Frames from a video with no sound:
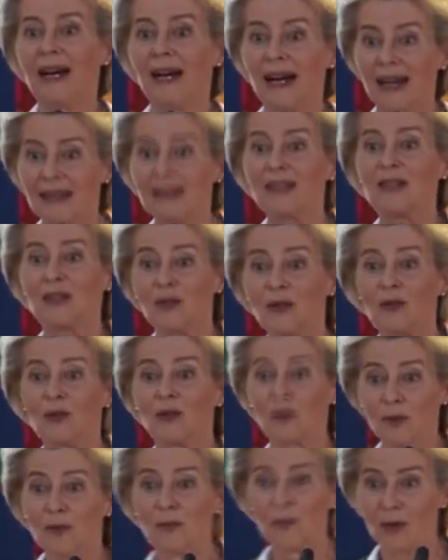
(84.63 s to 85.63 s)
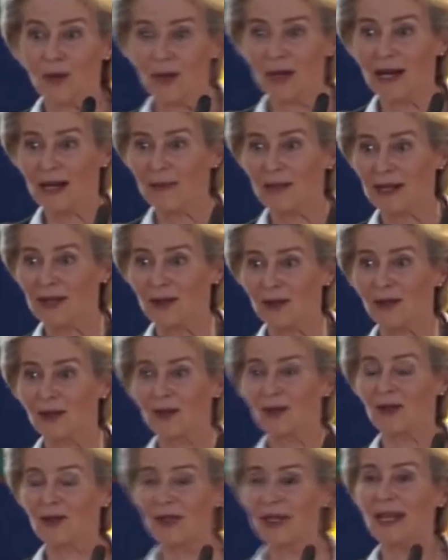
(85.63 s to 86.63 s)
Others could do more, I must
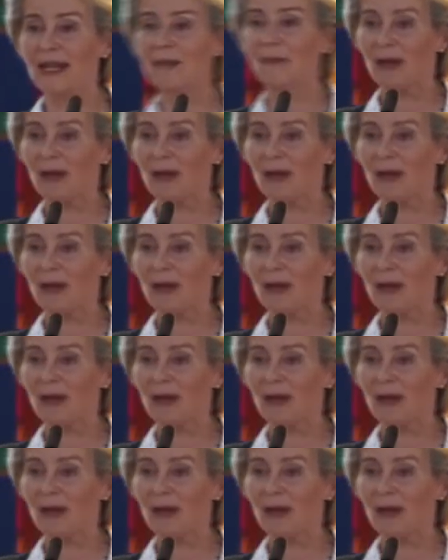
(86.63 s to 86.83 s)
also say,